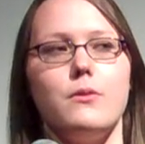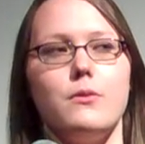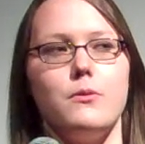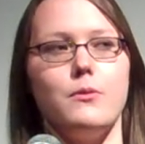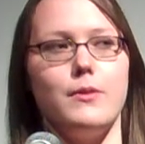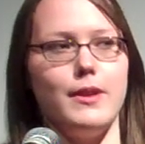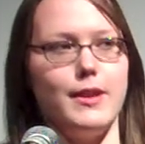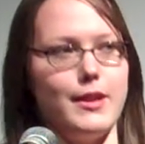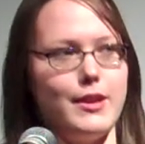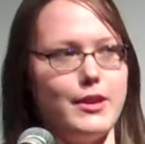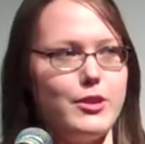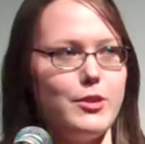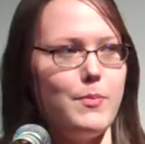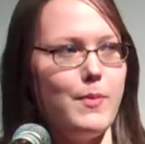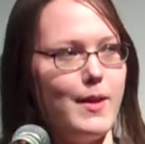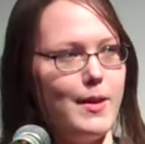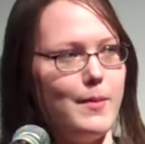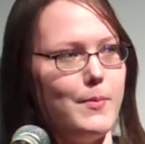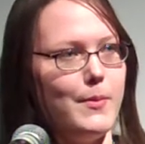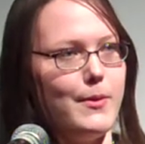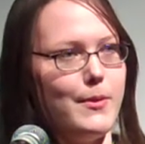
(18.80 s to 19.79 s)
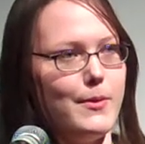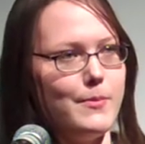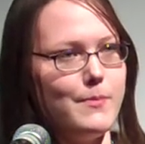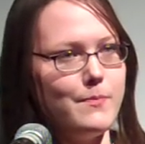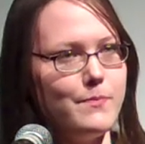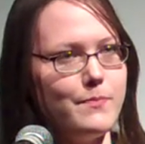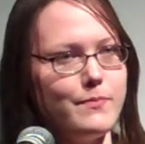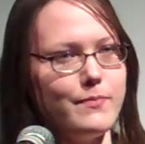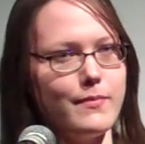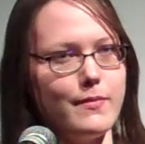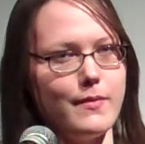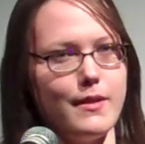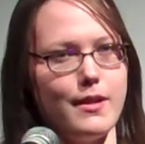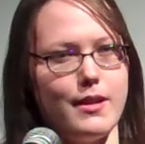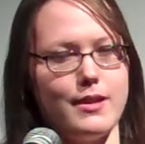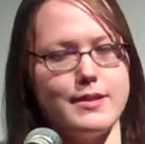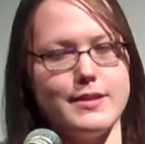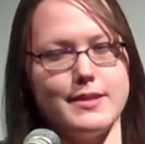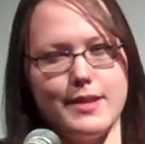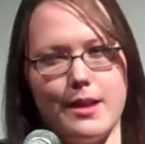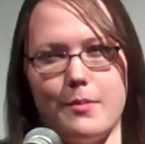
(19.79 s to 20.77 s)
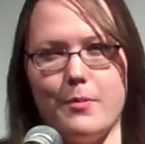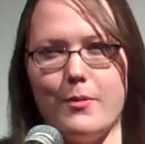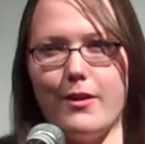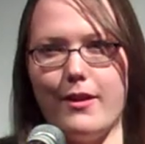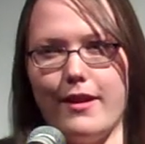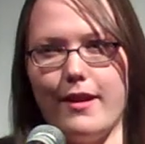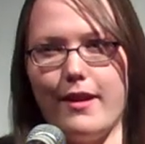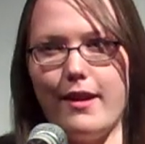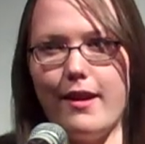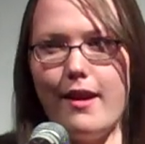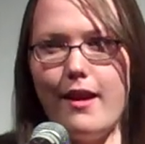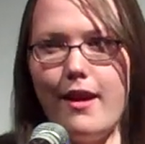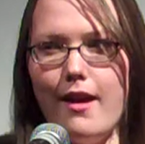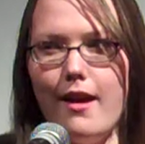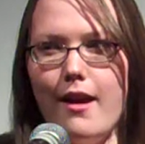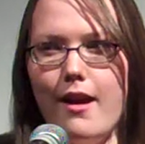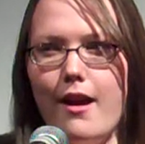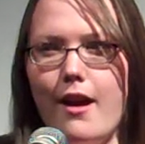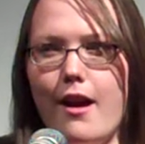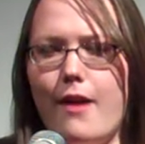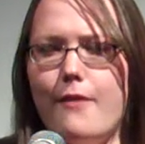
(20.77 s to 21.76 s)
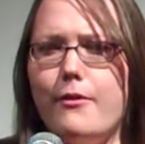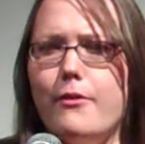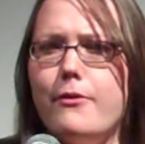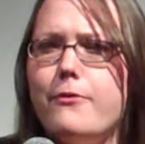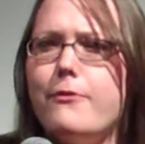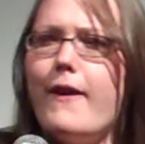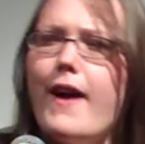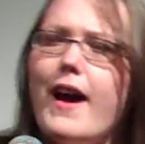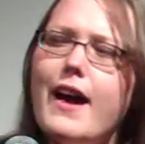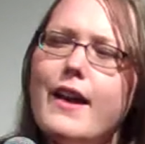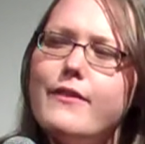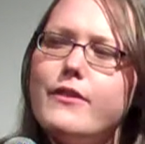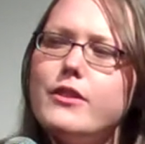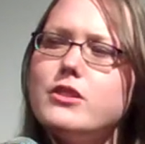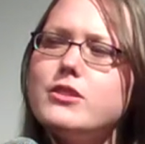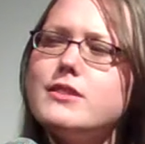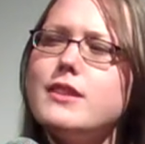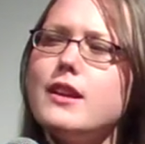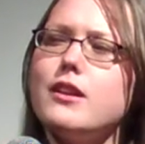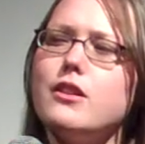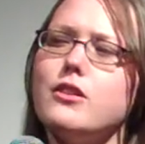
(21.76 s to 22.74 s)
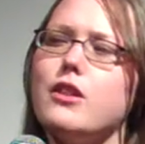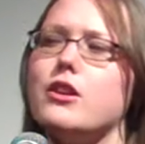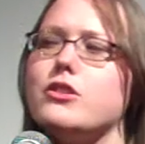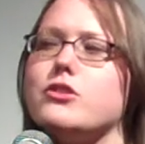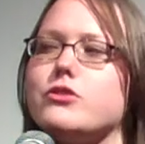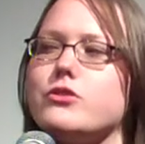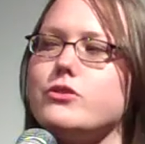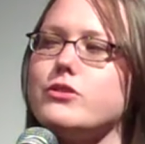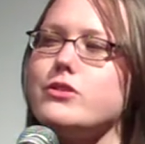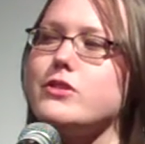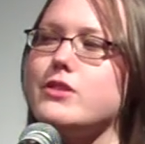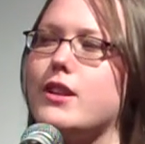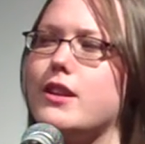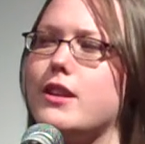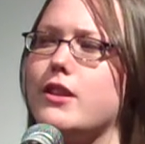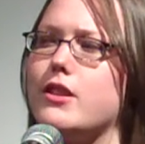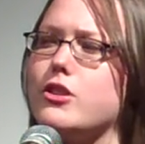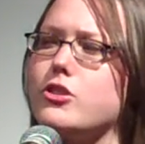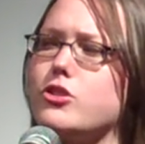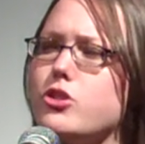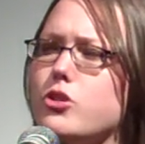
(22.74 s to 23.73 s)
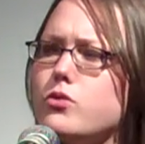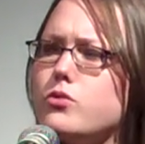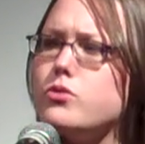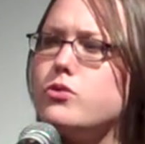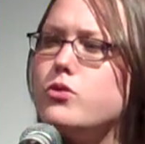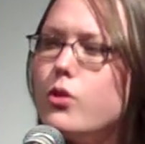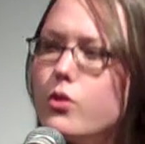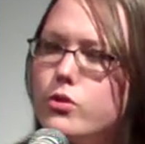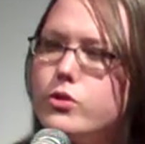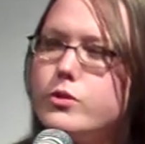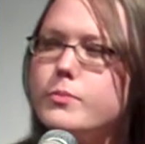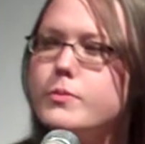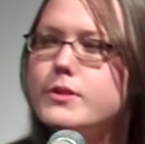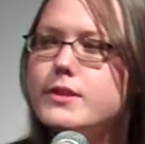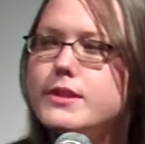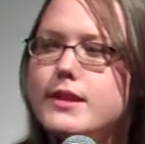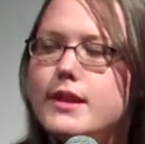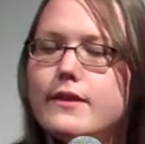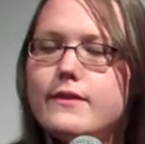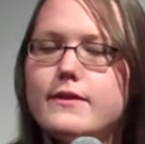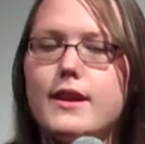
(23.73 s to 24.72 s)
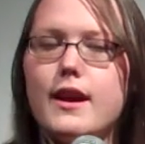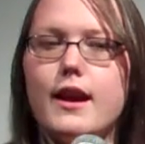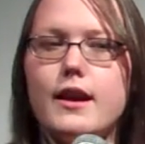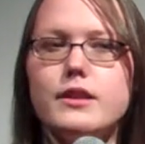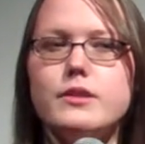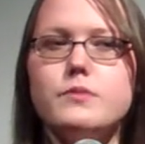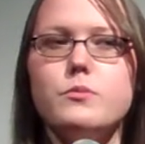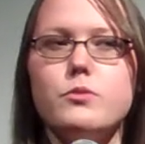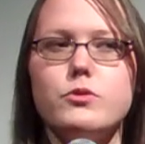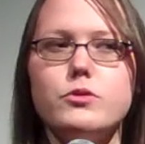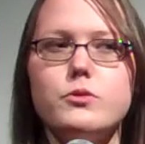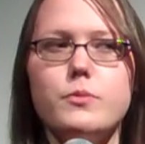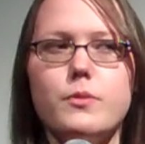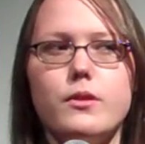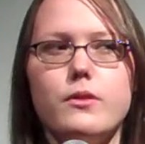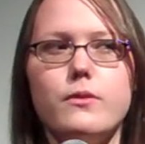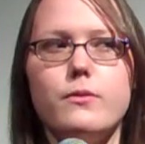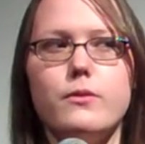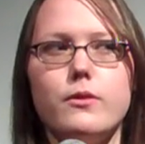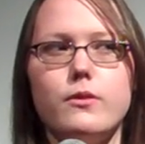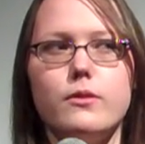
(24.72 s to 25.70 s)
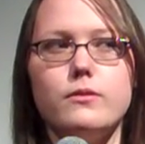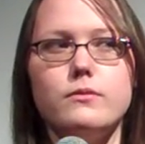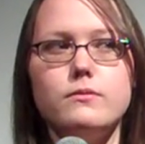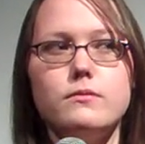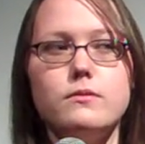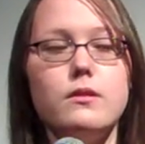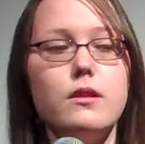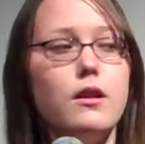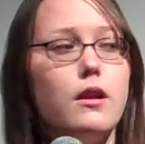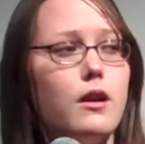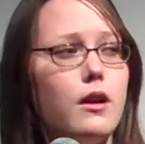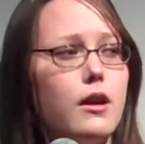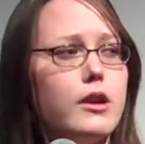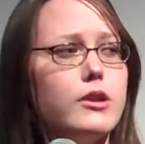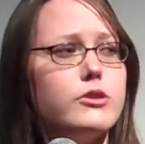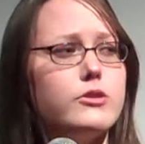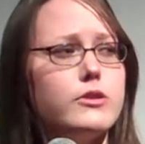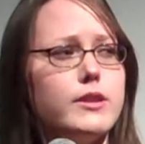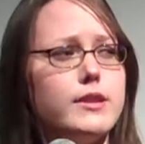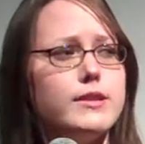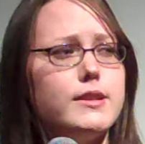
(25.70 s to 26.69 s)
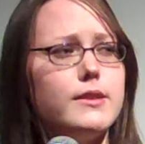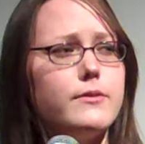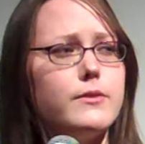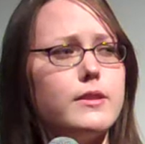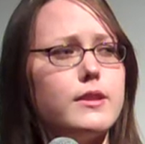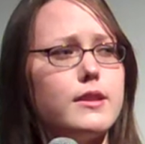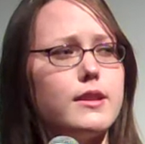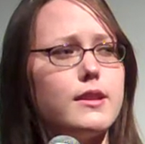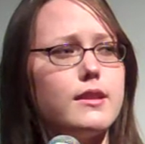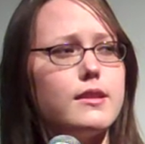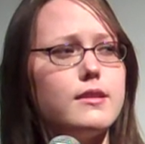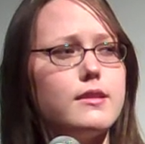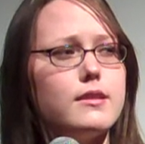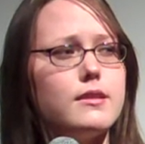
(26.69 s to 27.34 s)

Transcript: Reading in the paper, a summary of a five-year psychological study that shows those perceived as most beautiful are treated differently.